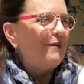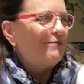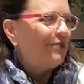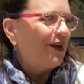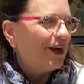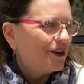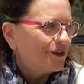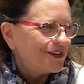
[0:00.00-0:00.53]

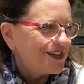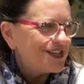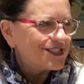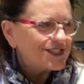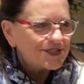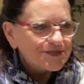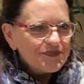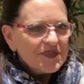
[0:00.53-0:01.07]
about
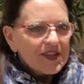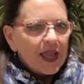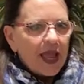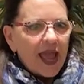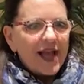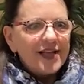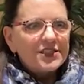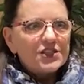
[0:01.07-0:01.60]
piggeries.
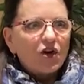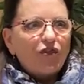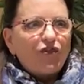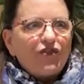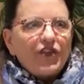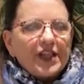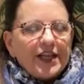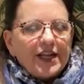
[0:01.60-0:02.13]
And so
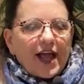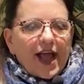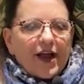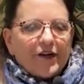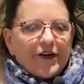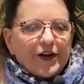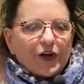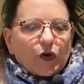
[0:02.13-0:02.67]
Phil and
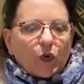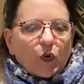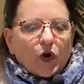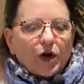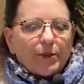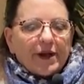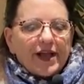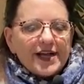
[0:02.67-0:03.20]
I are in a
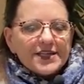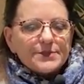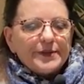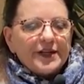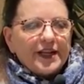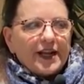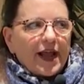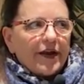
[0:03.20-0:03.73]
corner. My
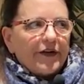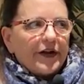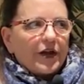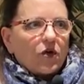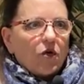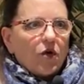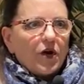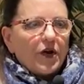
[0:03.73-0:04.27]
husband and I are
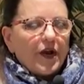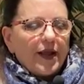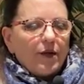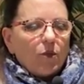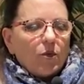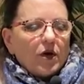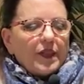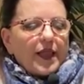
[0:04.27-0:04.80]
in a corner. And